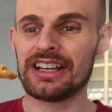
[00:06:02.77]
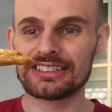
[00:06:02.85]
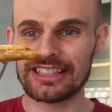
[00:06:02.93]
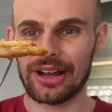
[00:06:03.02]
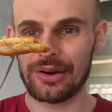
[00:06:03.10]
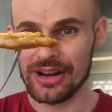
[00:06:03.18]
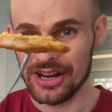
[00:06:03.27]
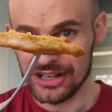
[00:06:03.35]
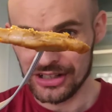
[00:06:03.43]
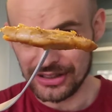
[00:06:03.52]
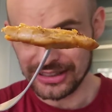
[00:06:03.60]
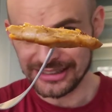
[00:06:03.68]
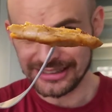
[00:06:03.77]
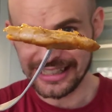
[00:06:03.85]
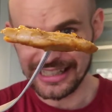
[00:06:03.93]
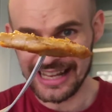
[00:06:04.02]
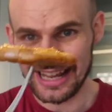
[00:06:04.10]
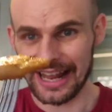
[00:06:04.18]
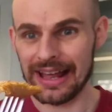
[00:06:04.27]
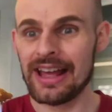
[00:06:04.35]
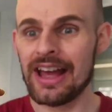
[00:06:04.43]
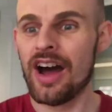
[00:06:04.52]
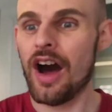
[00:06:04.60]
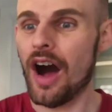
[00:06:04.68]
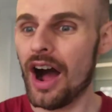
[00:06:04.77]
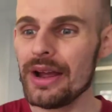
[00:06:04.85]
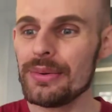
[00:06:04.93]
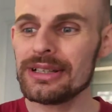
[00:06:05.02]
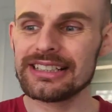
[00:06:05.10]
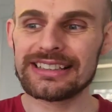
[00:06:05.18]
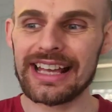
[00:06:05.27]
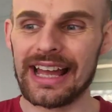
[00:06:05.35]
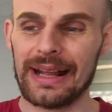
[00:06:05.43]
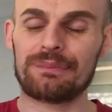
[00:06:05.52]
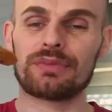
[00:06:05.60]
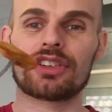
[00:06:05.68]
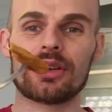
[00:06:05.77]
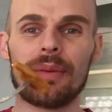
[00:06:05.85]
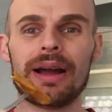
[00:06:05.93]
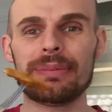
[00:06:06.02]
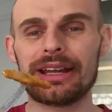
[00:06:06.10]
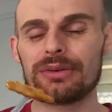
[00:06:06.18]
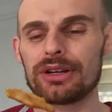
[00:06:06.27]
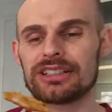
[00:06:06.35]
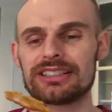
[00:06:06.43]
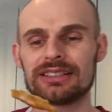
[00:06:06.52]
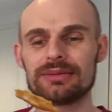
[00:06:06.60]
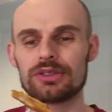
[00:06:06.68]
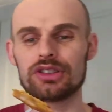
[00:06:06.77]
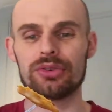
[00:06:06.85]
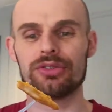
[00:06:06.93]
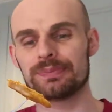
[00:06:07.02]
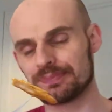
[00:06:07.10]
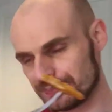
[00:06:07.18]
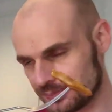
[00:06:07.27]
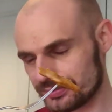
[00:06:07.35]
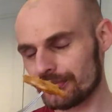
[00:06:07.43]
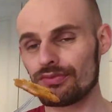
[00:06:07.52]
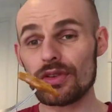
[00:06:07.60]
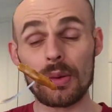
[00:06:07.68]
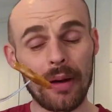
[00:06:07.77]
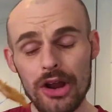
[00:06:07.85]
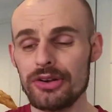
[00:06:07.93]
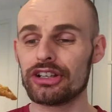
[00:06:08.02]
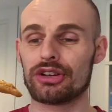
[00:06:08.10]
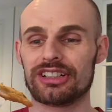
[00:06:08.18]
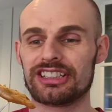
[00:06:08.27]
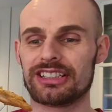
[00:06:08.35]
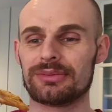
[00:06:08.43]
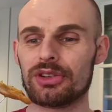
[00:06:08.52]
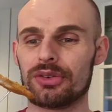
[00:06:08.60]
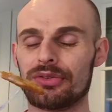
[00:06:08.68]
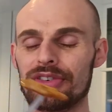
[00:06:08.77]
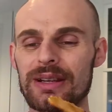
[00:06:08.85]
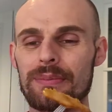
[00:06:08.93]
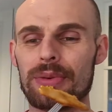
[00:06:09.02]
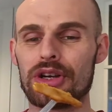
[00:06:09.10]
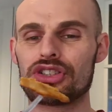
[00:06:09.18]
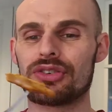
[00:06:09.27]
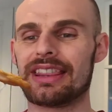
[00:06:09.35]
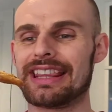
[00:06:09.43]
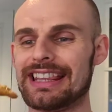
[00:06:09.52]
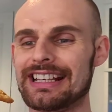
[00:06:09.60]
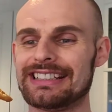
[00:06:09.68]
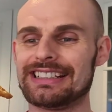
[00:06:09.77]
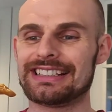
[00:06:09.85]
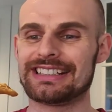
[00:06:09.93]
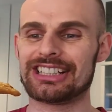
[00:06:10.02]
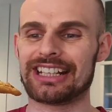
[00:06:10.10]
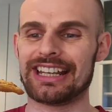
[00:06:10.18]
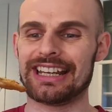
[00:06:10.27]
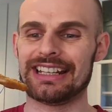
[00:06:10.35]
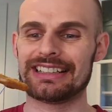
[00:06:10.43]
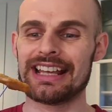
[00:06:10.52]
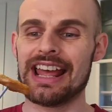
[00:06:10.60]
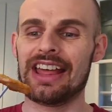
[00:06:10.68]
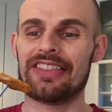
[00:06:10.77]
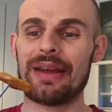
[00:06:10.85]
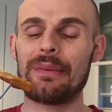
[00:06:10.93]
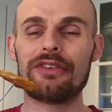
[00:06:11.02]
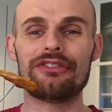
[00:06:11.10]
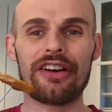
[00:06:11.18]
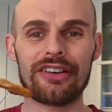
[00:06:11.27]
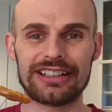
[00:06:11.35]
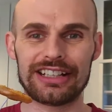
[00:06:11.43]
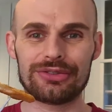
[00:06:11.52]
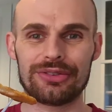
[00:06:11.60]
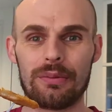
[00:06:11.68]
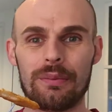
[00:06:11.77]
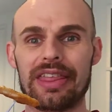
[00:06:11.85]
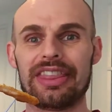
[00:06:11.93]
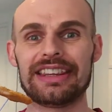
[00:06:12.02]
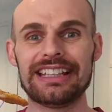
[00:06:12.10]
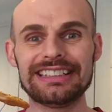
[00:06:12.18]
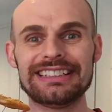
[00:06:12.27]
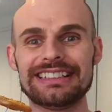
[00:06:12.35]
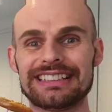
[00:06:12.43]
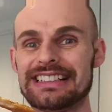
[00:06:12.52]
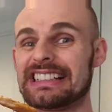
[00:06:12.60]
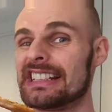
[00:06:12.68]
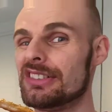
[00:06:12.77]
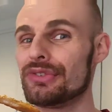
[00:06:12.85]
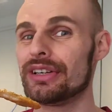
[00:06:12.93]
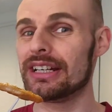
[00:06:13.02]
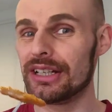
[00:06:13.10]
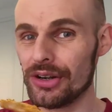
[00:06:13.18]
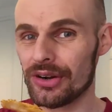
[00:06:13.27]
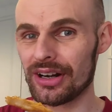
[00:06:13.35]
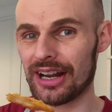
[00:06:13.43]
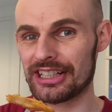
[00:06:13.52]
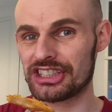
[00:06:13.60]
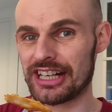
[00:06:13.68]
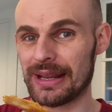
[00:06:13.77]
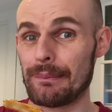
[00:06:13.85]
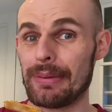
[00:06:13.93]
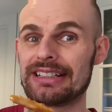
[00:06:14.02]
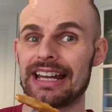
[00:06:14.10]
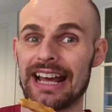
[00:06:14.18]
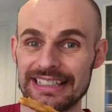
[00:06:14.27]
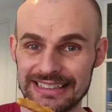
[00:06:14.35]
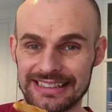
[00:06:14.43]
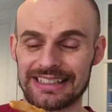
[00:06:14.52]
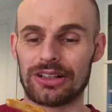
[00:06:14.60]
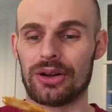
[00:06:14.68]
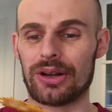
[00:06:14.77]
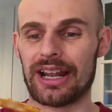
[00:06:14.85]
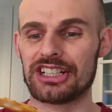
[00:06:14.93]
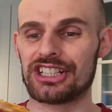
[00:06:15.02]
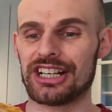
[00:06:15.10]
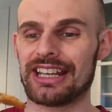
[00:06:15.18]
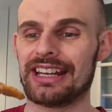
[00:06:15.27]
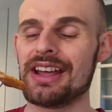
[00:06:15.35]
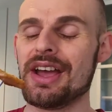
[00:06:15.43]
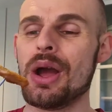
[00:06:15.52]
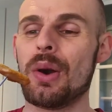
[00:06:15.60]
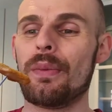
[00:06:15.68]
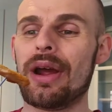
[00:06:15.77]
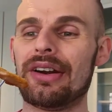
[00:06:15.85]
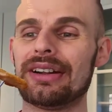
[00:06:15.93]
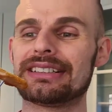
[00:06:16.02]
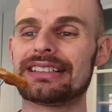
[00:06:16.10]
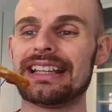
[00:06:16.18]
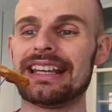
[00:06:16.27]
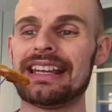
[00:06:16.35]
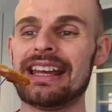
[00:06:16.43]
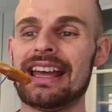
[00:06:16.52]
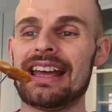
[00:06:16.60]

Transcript: So you can see here, I would say, so my only criticisms of the vegan butcher and the this isn't chicken is they went very different, where the this isn't didn't really look like chicken but tasted a lot like chicken, whereas the